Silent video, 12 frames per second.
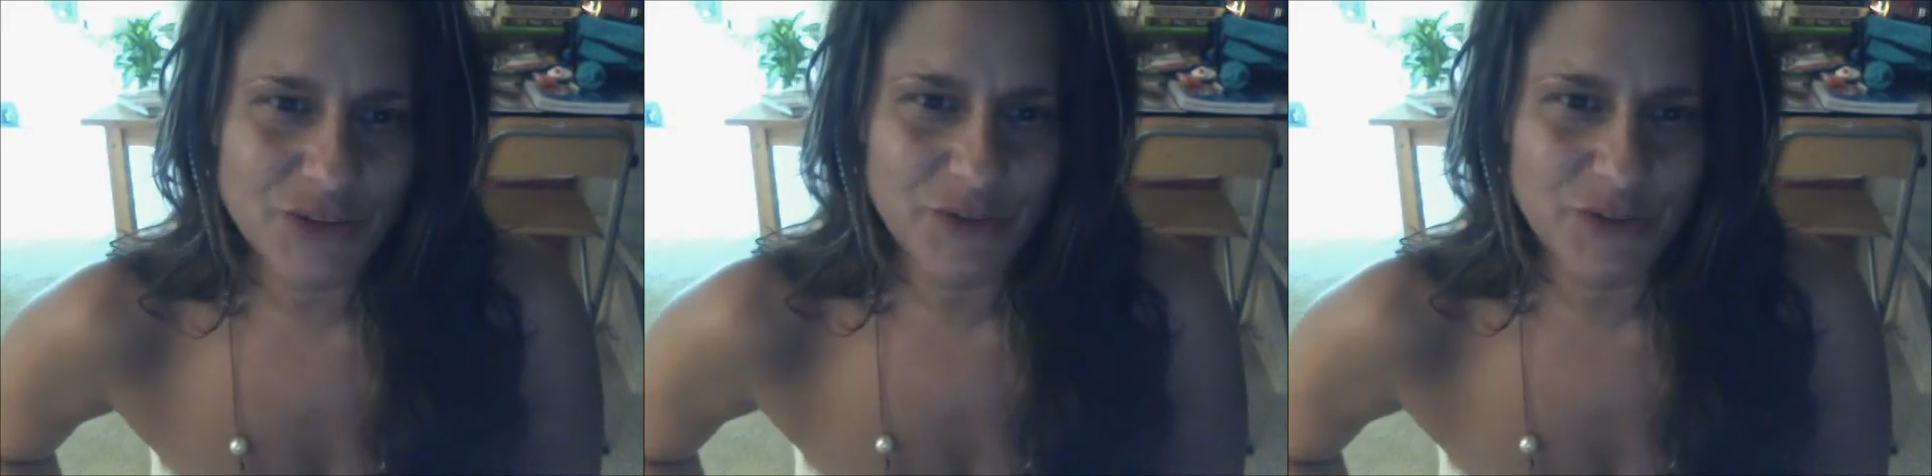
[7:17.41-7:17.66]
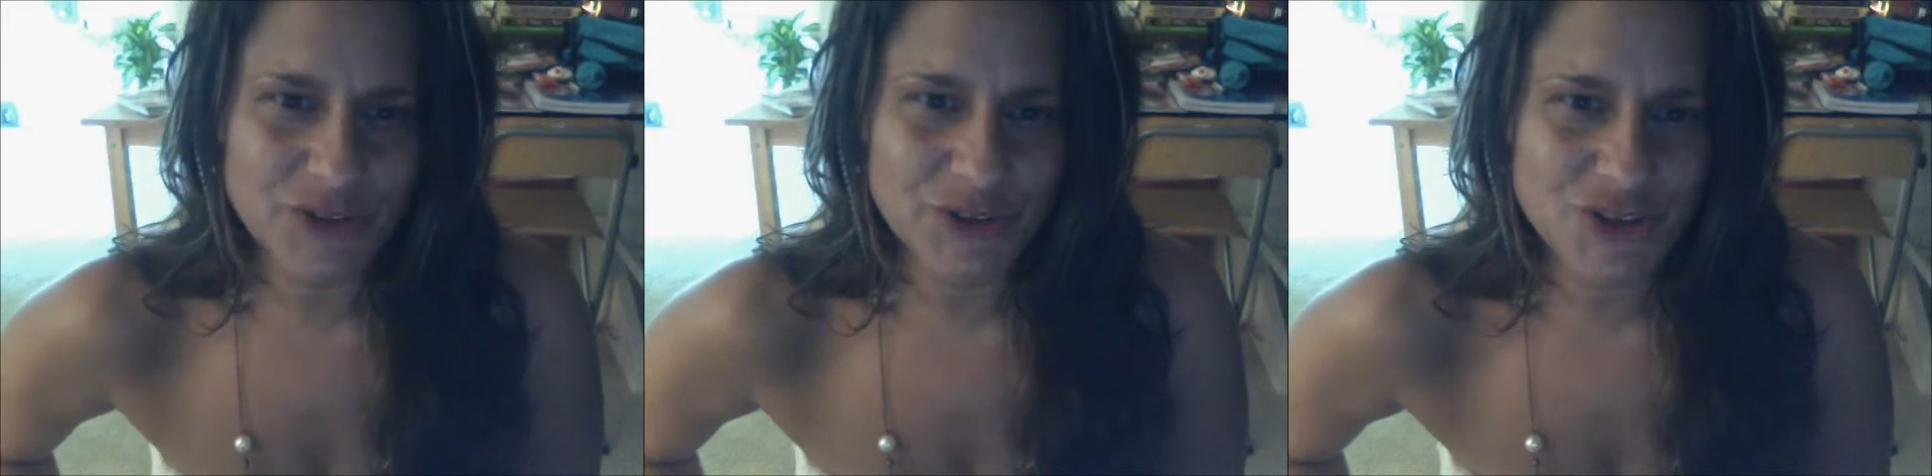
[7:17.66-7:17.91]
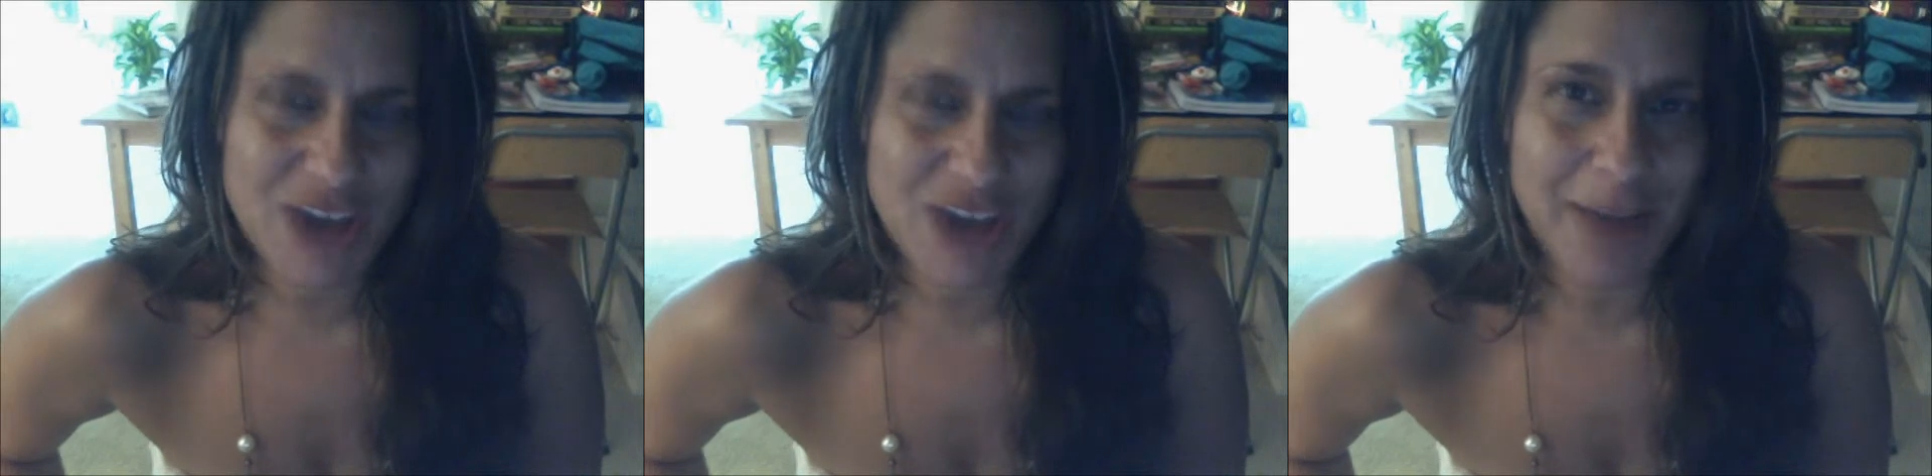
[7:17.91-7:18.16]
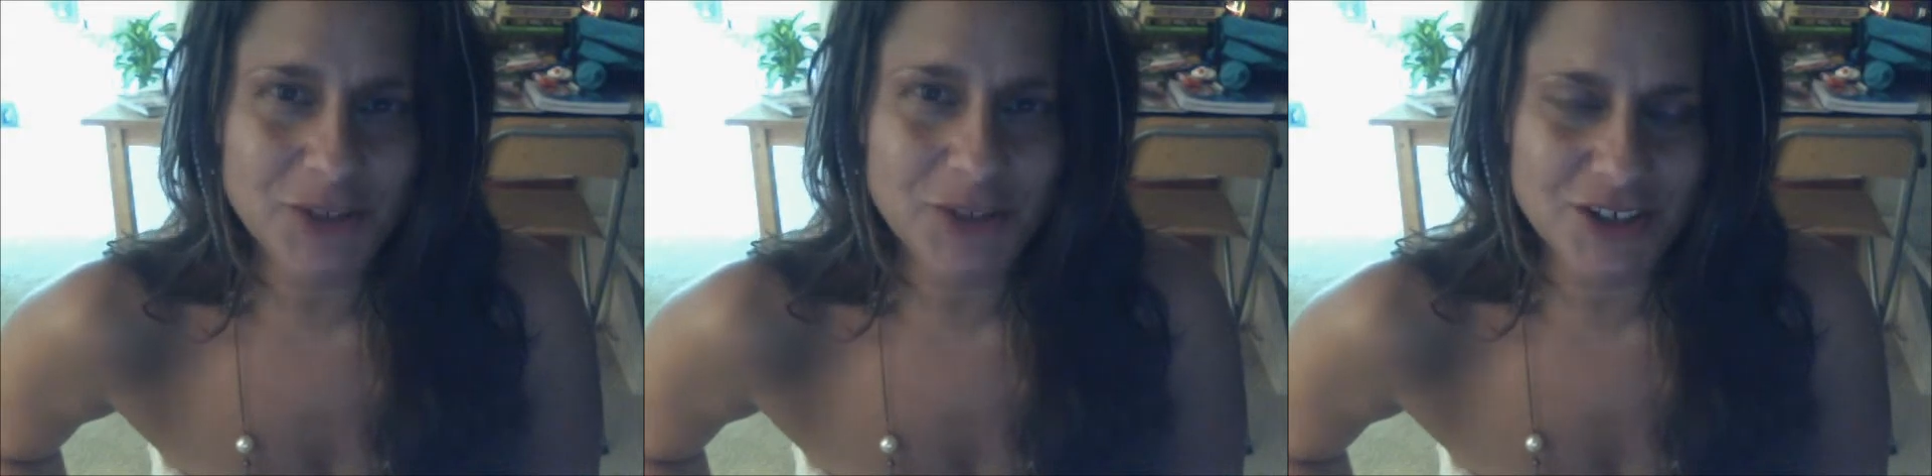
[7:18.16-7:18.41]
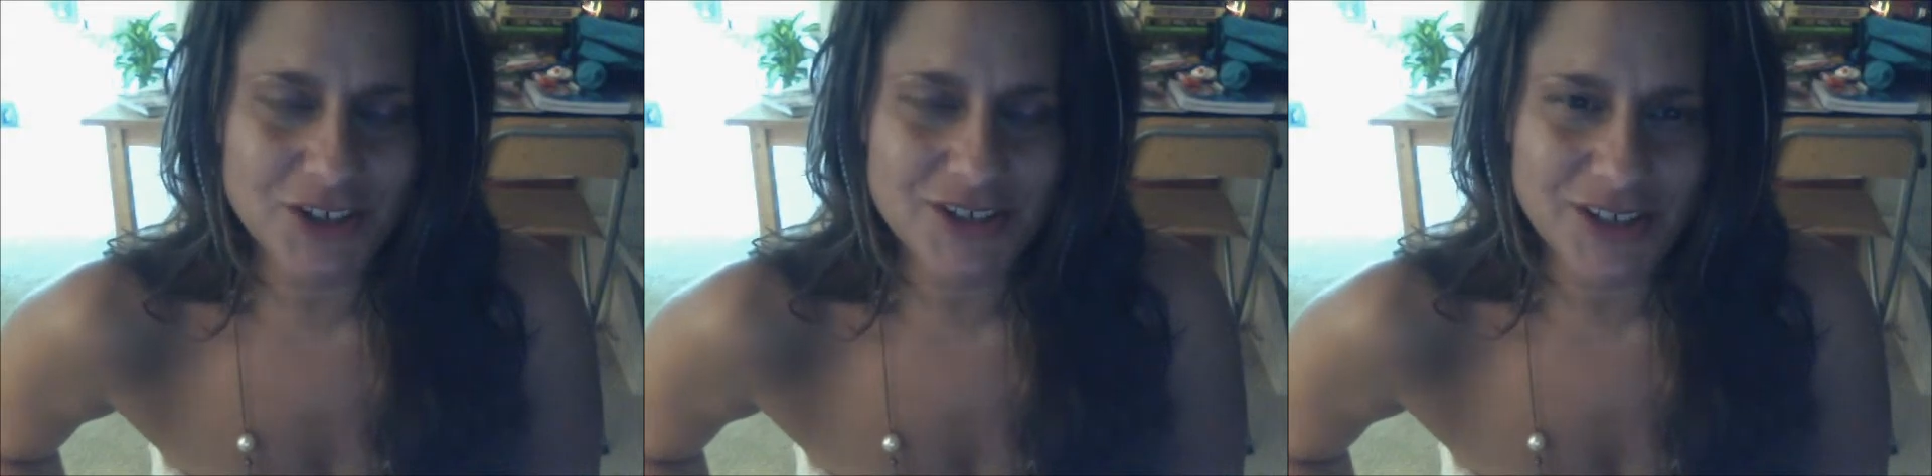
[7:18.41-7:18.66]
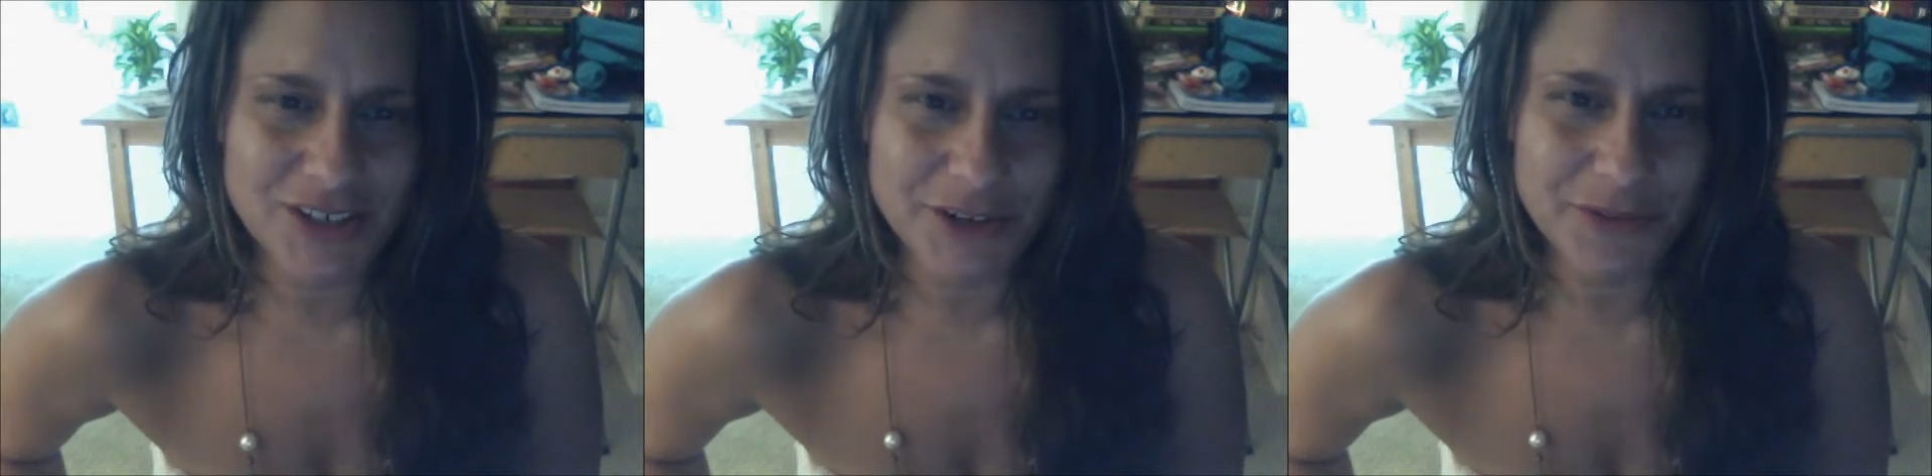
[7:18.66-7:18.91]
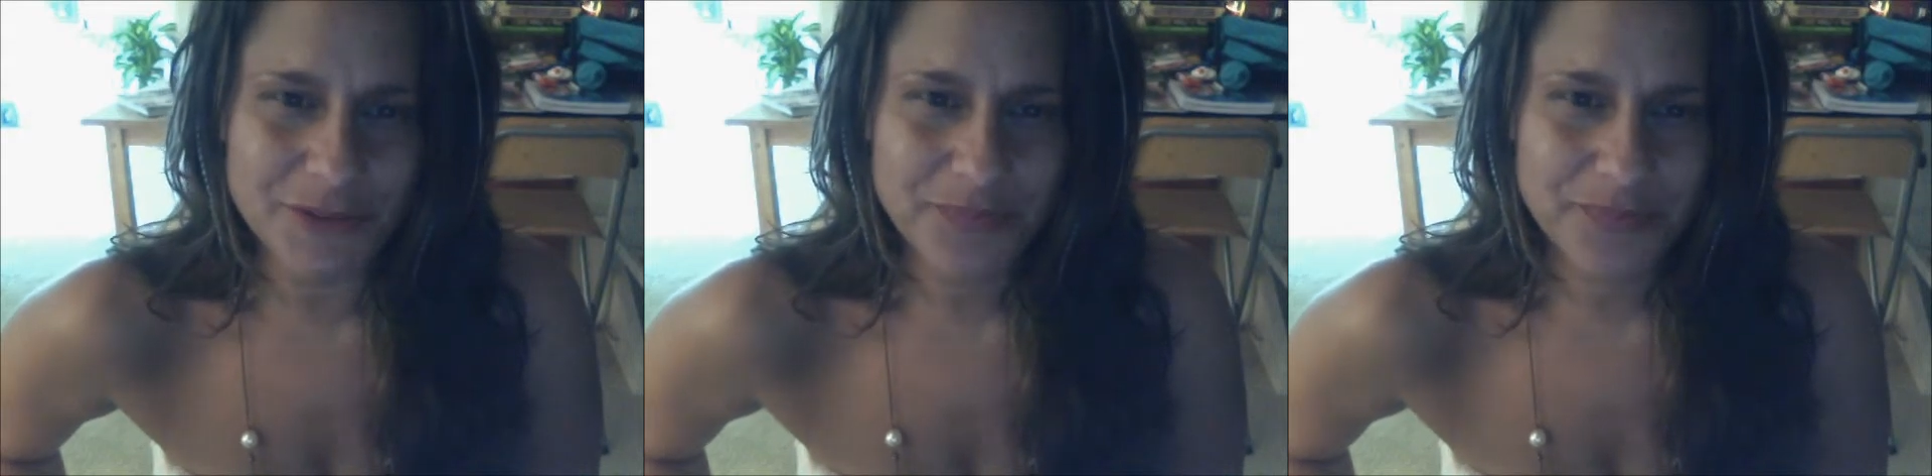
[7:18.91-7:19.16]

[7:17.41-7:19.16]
first chapter or 2.